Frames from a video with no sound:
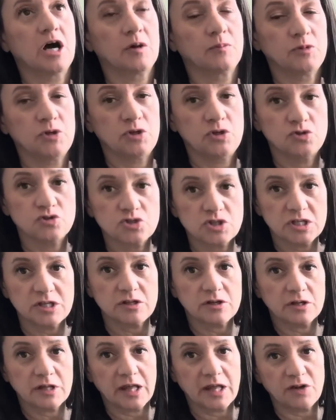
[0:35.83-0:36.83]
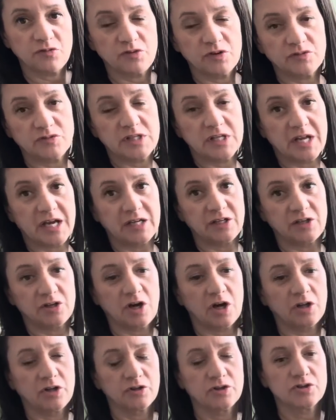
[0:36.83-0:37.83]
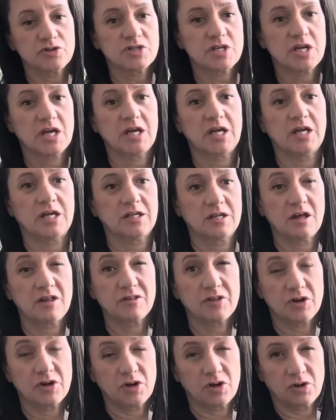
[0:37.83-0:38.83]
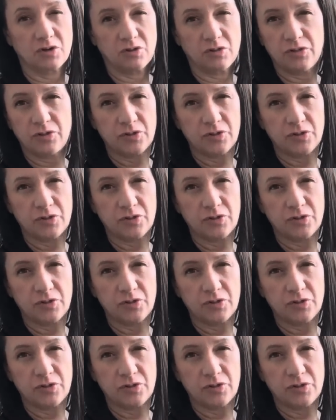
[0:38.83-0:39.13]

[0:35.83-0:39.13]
Usually they're like $59 and they're